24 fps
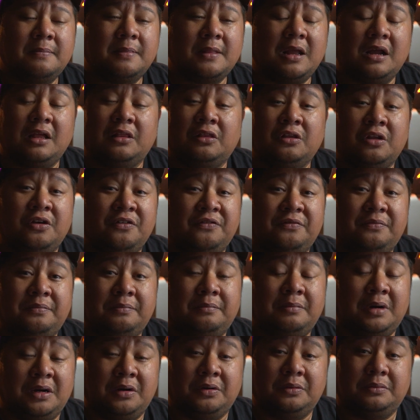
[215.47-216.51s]
I love
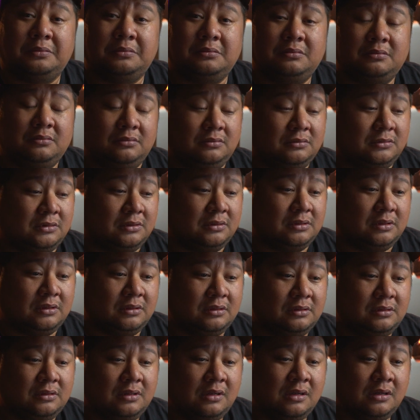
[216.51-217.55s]
my
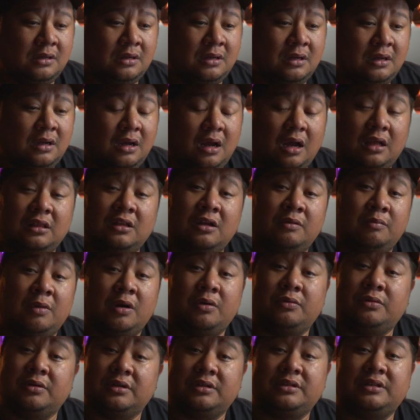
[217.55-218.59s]

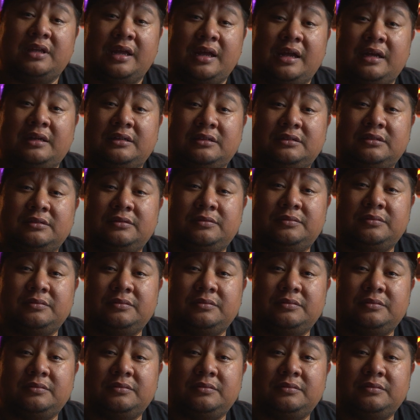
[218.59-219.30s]
real dad.